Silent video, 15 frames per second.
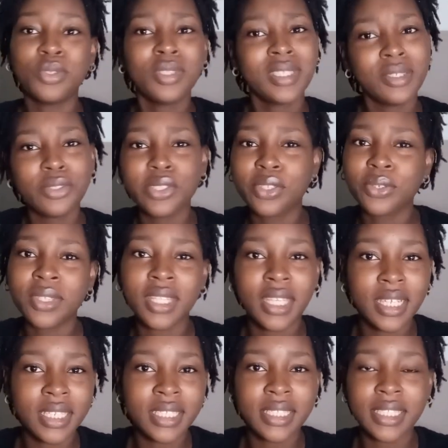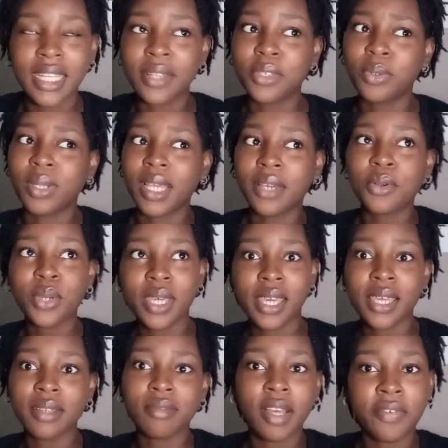those little things, like they were like, okay,